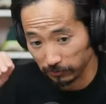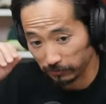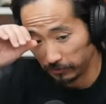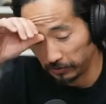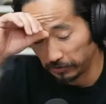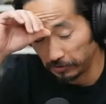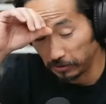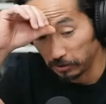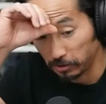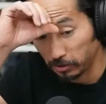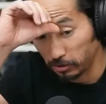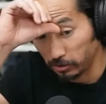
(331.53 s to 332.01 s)

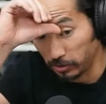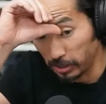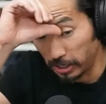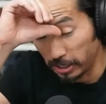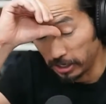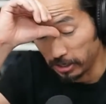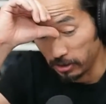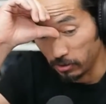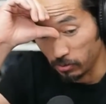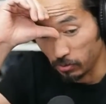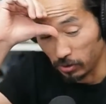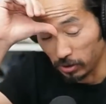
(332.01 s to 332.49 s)

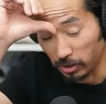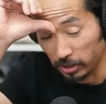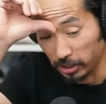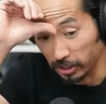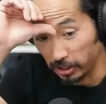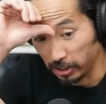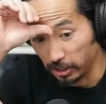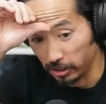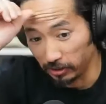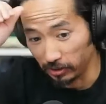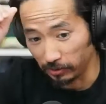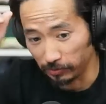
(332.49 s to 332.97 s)
5281, I
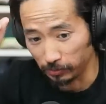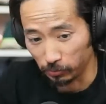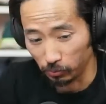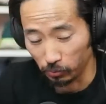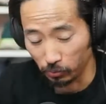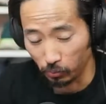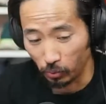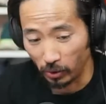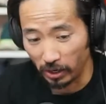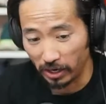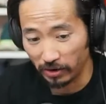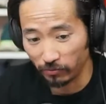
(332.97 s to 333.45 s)
think. Uh,
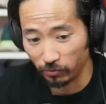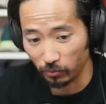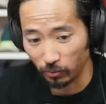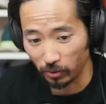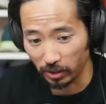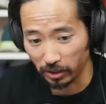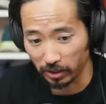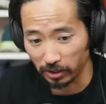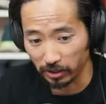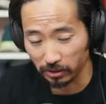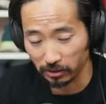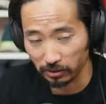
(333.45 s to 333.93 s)
wave
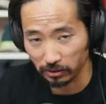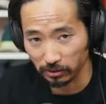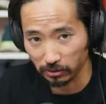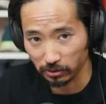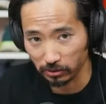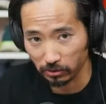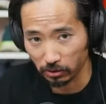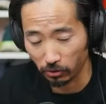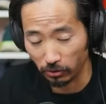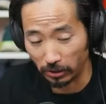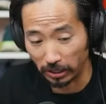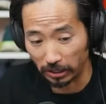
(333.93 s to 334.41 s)
one,
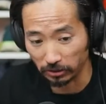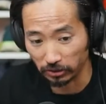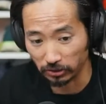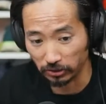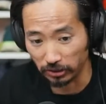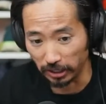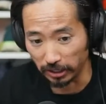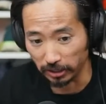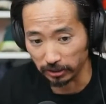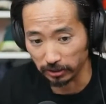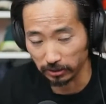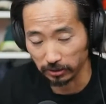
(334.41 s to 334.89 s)
corral
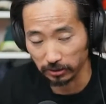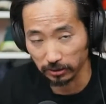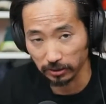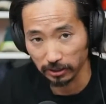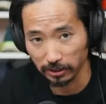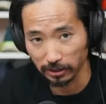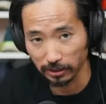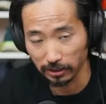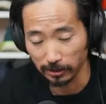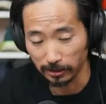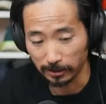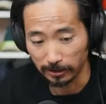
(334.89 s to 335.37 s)
six.
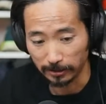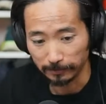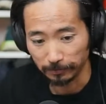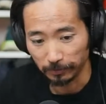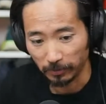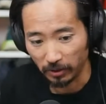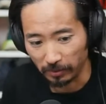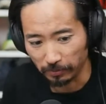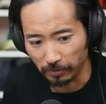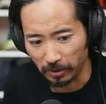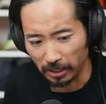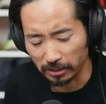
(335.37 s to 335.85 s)

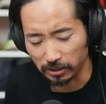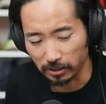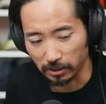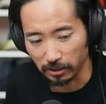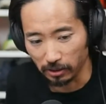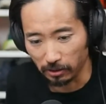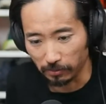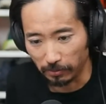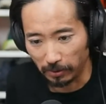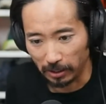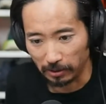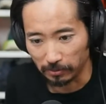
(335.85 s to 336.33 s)
I'm guessing
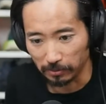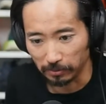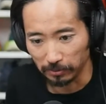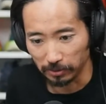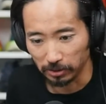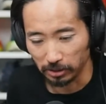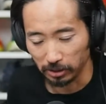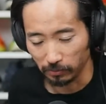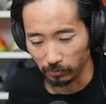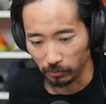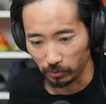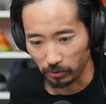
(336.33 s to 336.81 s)
you're probably
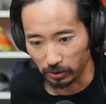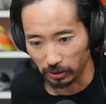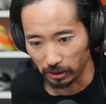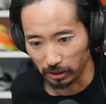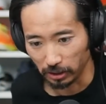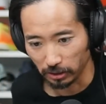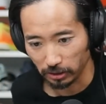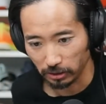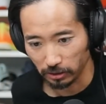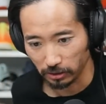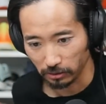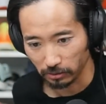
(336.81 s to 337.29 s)
somewhere in
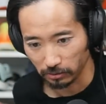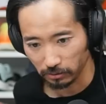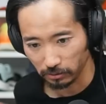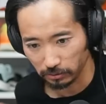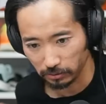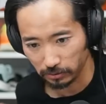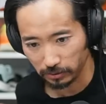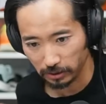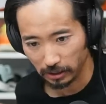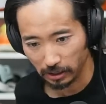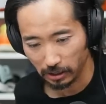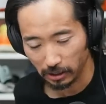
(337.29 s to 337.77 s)
there too.
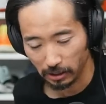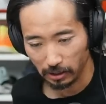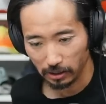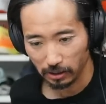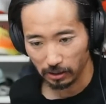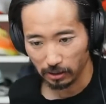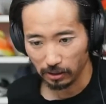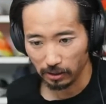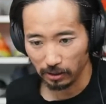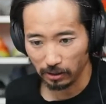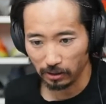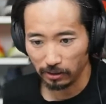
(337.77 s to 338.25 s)

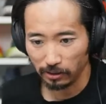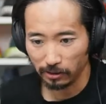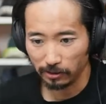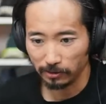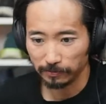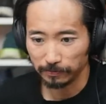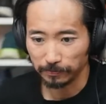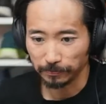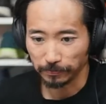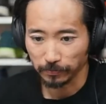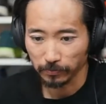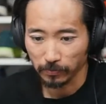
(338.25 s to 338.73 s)

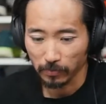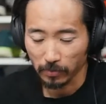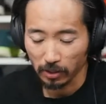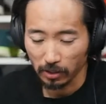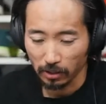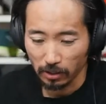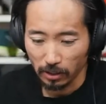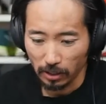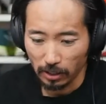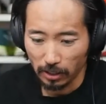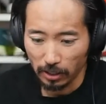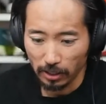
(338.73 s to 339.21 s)
Um,
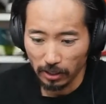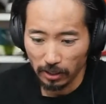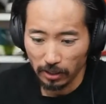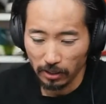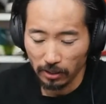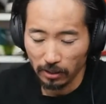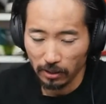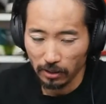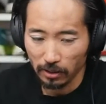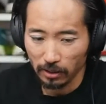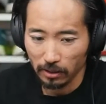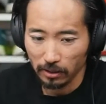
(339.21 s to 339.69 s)

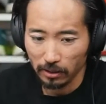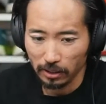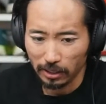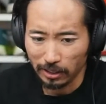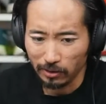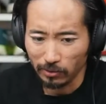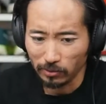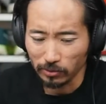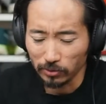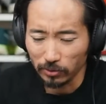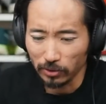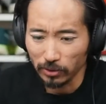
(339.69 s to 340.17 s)
and
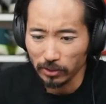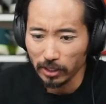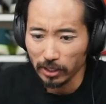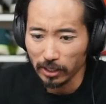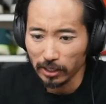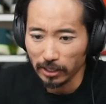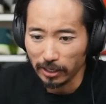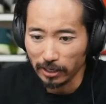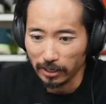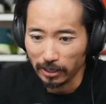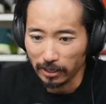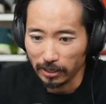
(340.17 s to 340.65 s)
I was
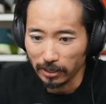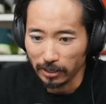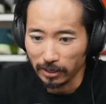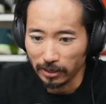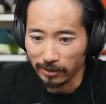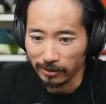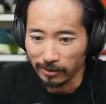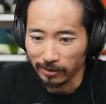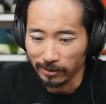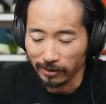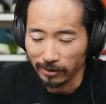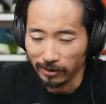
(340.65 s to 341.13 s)
looking
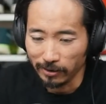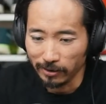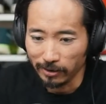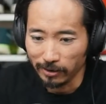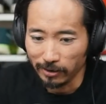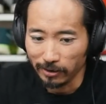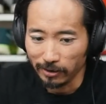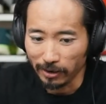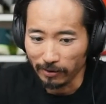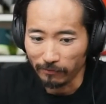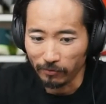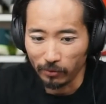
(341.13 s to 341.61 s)
at
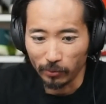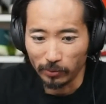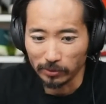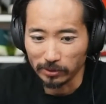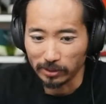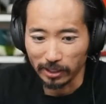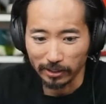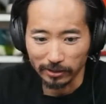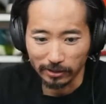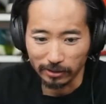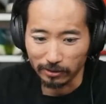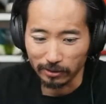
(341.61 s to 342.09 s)
uh,
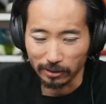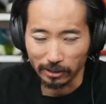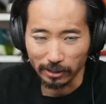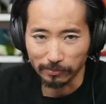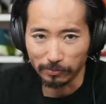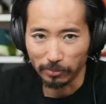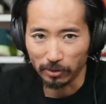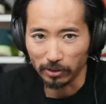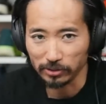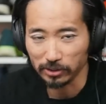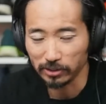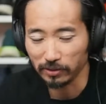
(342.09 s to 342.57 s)
everyone's got their
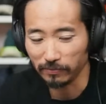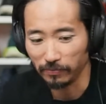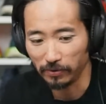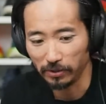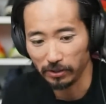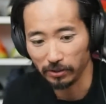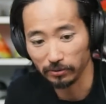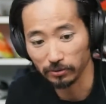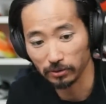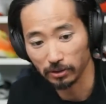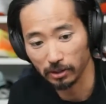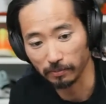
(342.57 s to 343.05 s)
like Boston
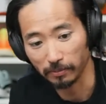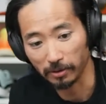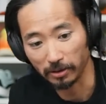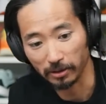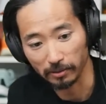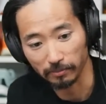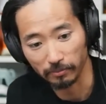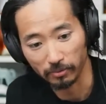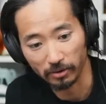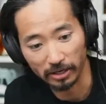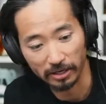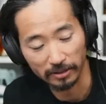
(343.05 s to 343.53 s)
videos coming
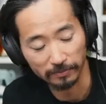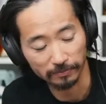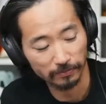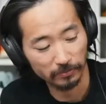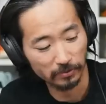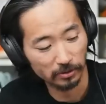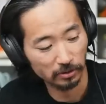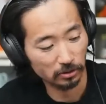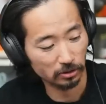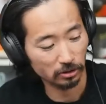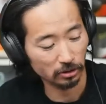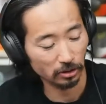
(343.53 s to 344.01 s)
up, right?
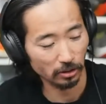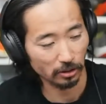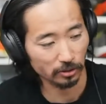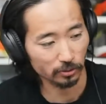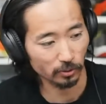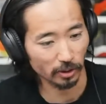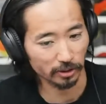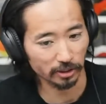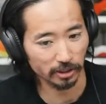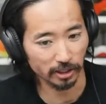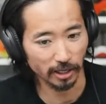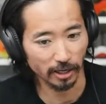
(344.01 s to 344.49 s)
And so I was
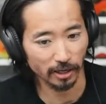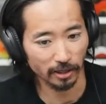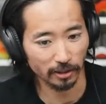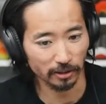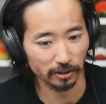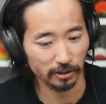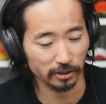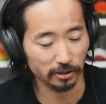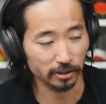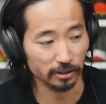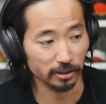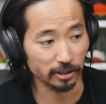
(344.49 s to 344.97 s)
watching
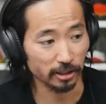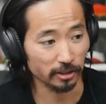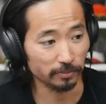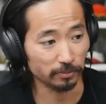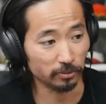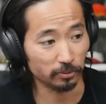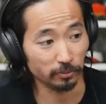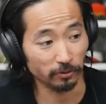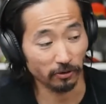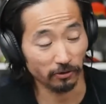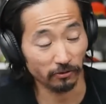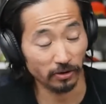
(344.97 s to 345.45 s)
Hellah
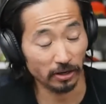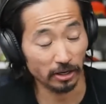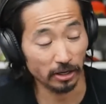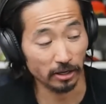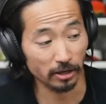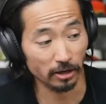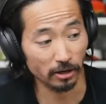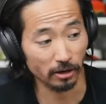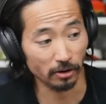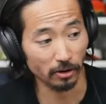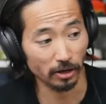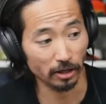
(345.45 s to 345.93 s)
Sidibe's
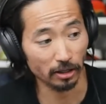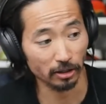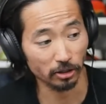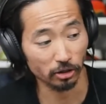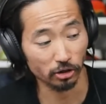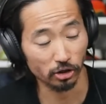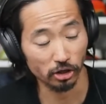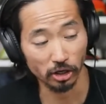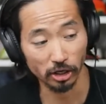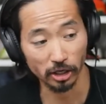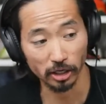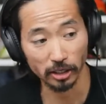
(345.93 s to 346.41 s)
video, Hella
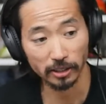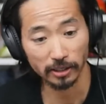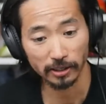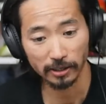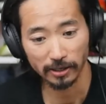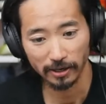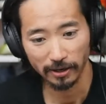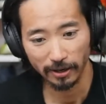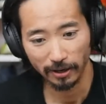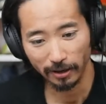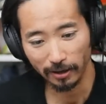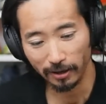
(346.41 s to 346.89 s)
Good,
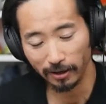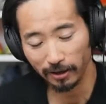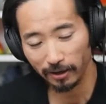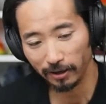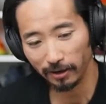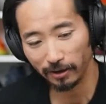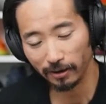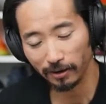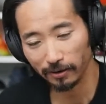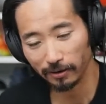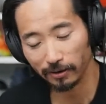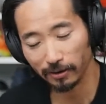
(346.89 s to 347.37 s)

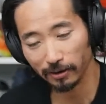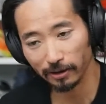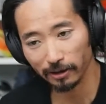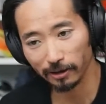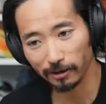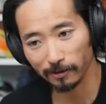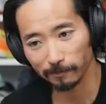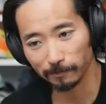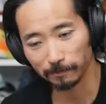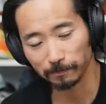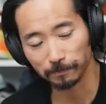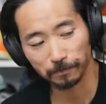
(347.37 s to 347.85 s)
and
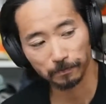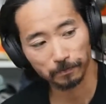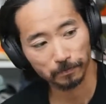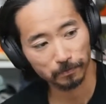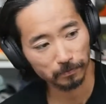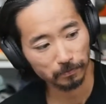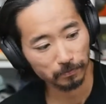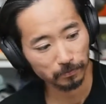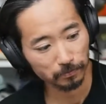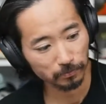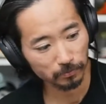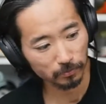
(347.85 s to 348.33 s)
um,
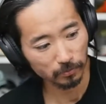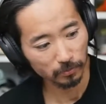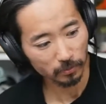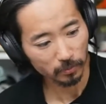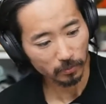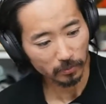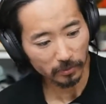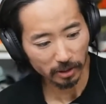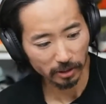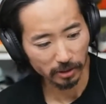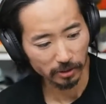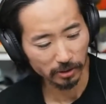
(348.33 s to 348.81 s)

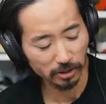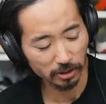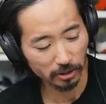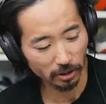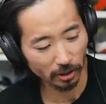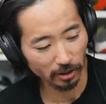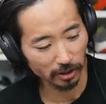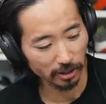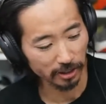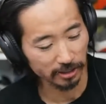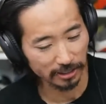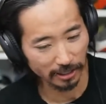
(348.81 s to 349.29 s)
he's
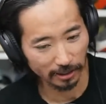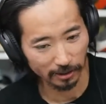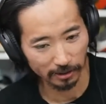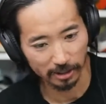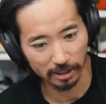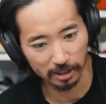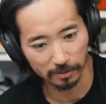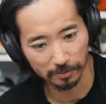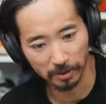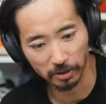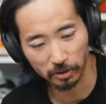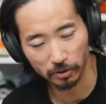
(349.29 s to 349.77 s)
taught he's out
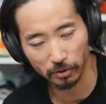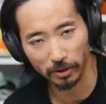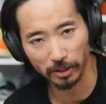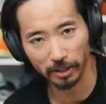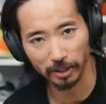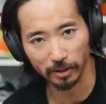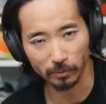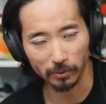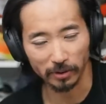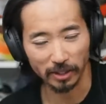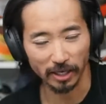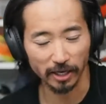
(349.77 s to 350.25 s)
he's been
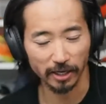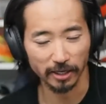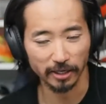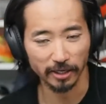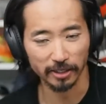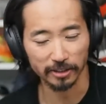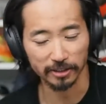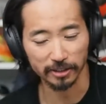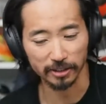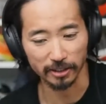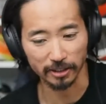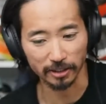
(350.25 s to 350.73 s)
training with
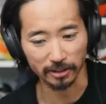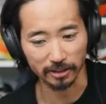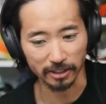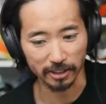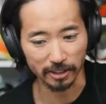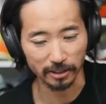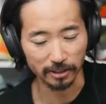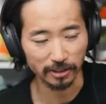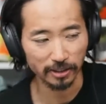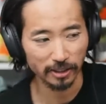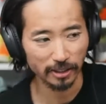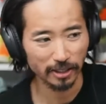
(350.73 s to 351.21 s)
NAZ
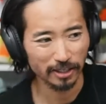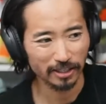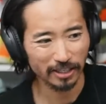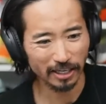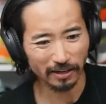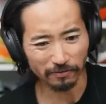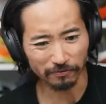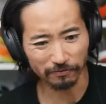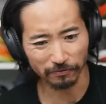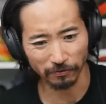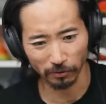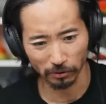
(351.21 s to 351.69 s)
Elite,
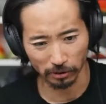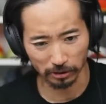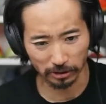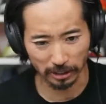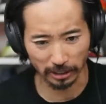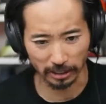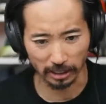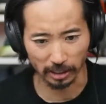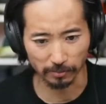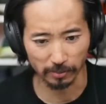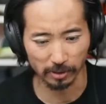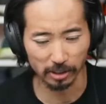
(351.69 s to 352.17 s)
not full
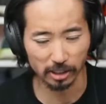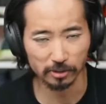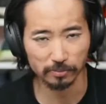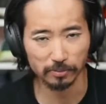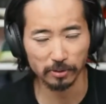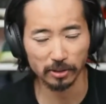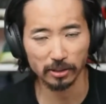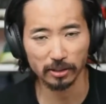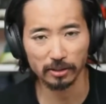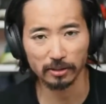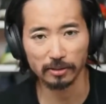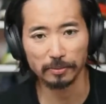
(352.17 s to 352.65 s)
time, but he's
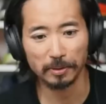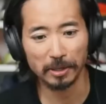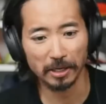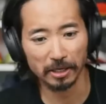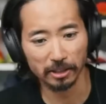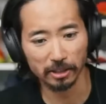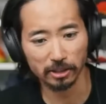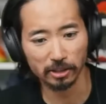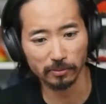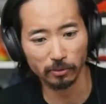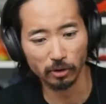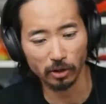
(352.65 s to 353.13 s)
been
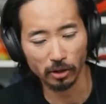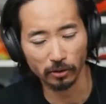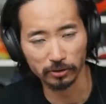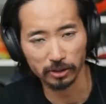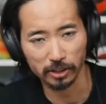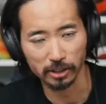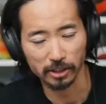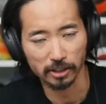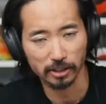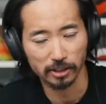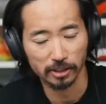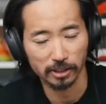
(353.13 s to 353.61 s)
getting some
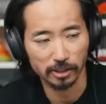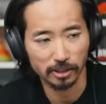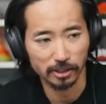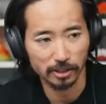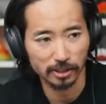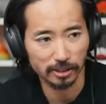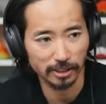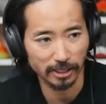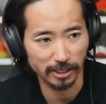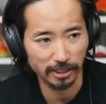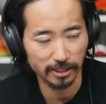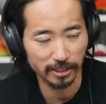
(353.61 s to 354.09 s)
coaching
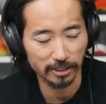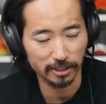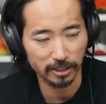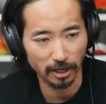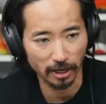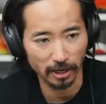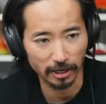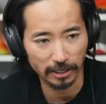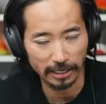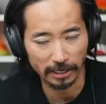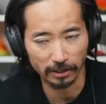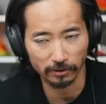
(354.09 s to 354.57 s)
assistance, and he's
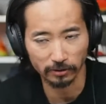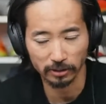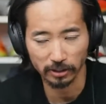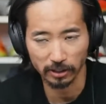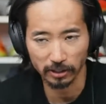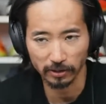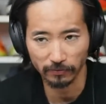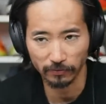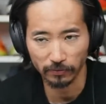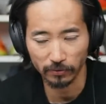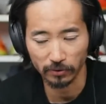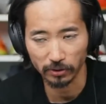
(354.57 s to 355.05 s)
gone out
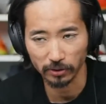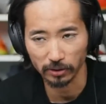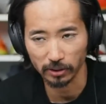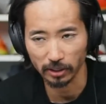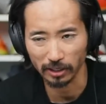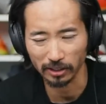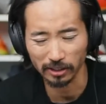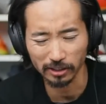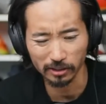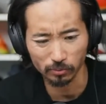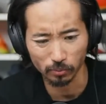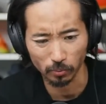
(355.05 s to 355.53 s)
there for
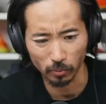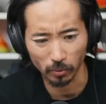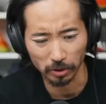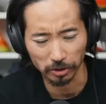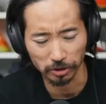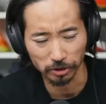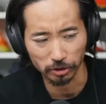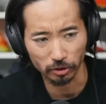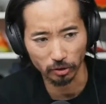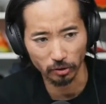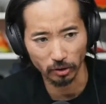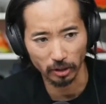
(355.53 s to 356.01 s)
at least
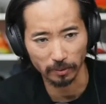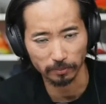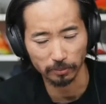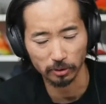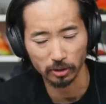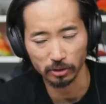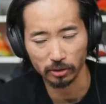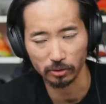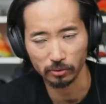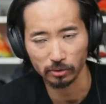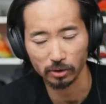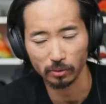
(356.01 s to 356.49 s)
one trip
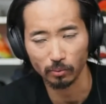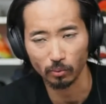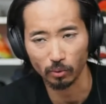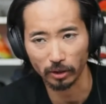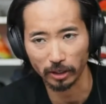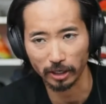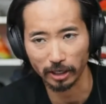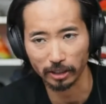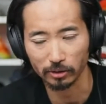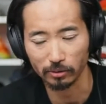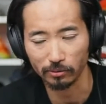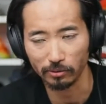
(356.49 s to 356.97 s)
to do some
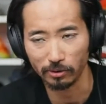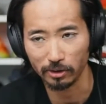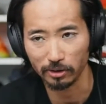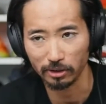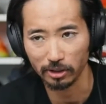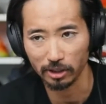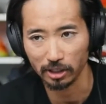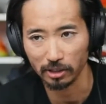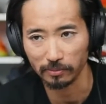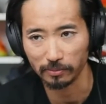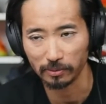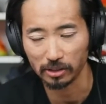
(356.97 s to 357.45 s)
workouts with the
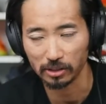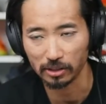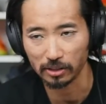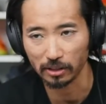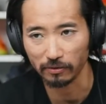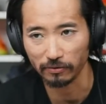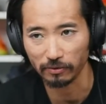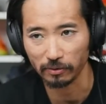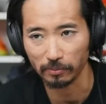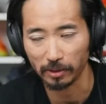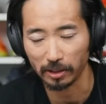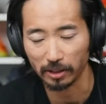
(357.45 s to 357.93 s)
team and
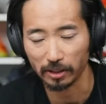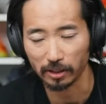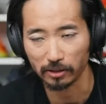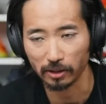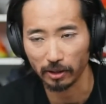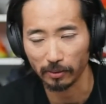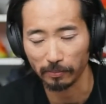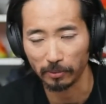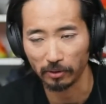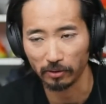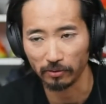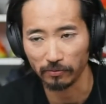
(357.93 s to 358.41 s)
stuff, and make a
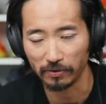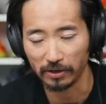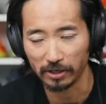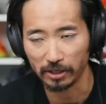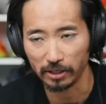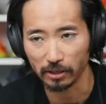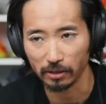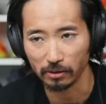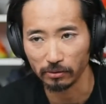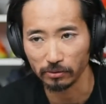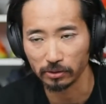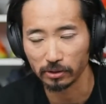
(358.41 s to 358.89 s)
couple of
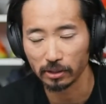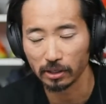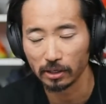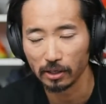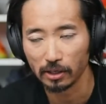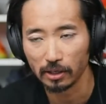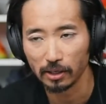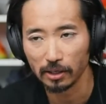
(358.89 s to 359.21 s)
videos.